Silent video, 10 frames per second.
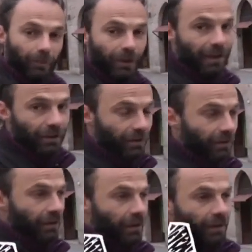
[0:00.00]

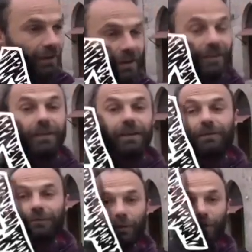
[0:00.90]
production and
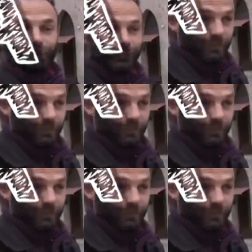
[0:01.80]
therefore,